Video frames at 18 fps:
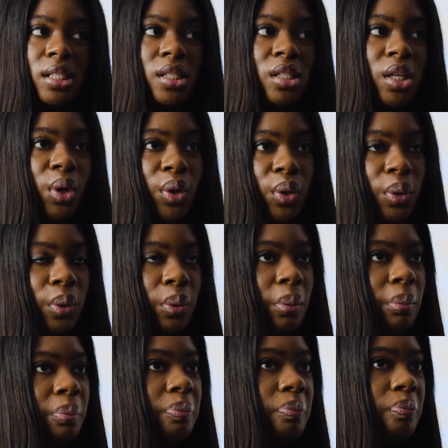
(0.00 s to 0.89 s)

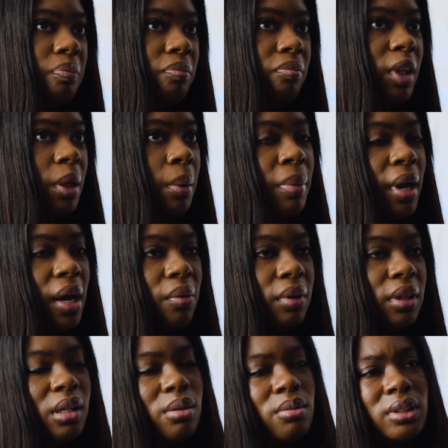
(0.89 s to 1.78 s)
So
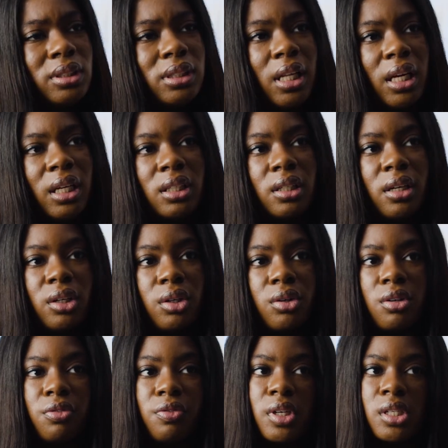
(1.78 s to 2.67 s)
back when I was like
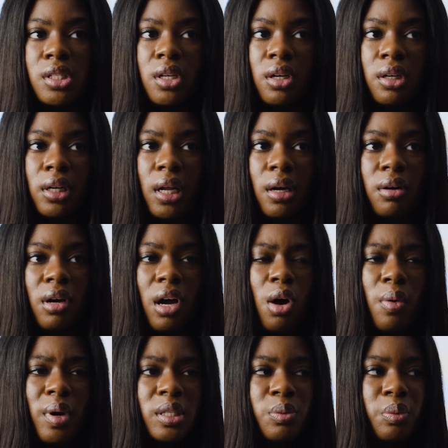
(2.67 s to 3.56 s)
younger or first starting out,
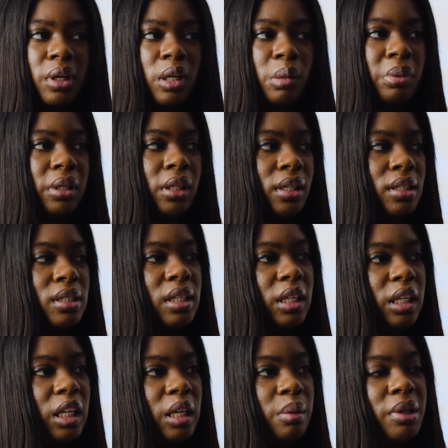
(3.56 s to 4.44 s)
I always wanted to be a
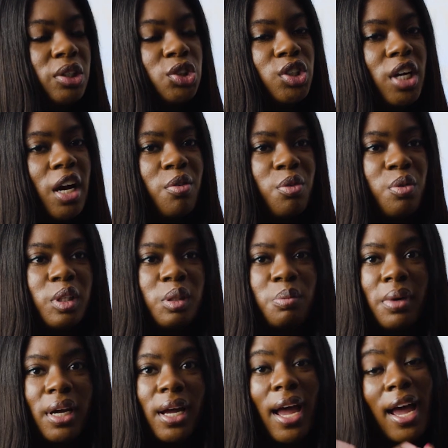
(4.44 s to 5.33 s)
team and travel
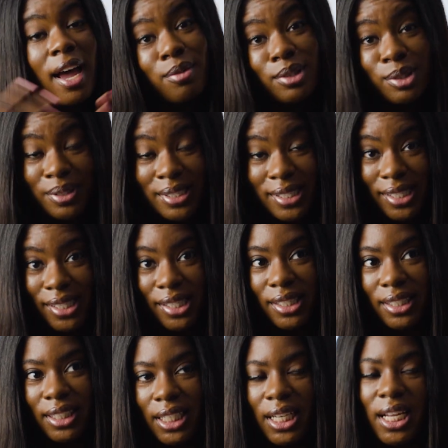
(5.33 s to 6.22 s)
with I have a twin
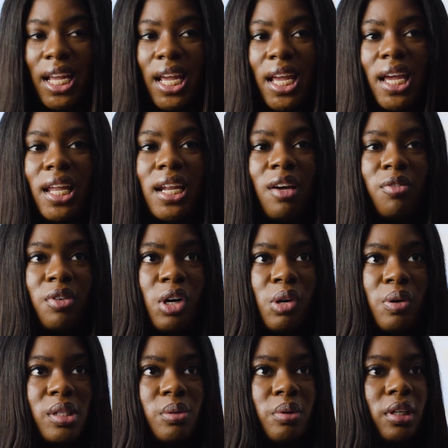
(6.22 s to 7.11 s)
sister, and I've
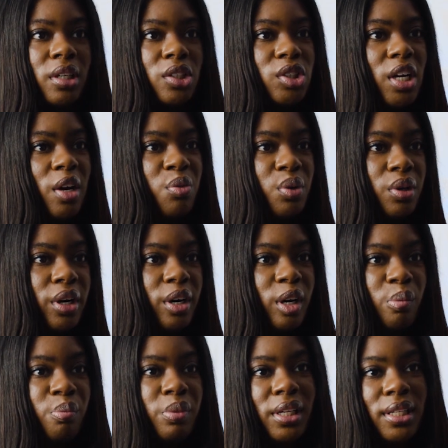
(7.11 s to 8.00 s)
always wanted to travel with
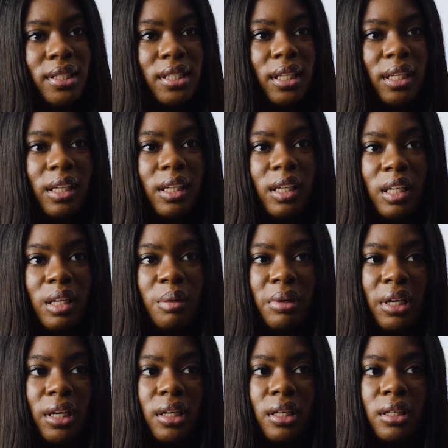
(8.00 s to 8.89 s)
her and be a
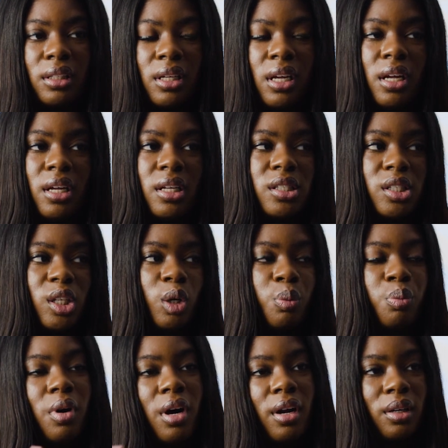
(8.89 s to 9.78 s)
team and
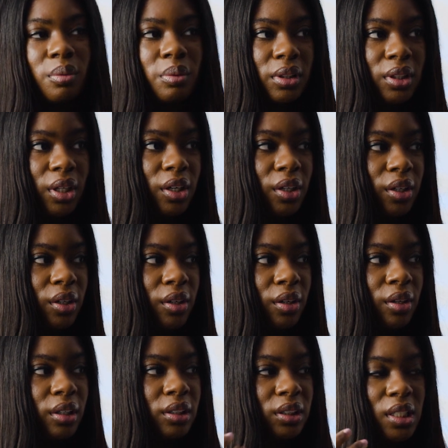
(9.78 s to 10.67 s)
sell product with
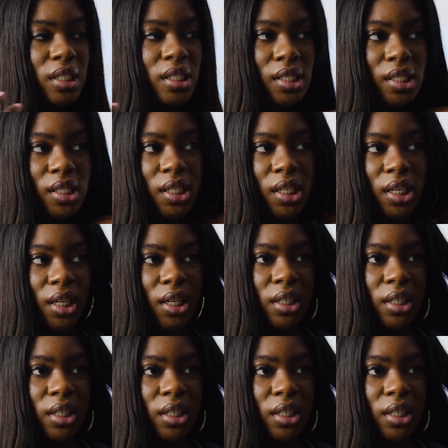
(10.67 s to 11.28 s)
her and just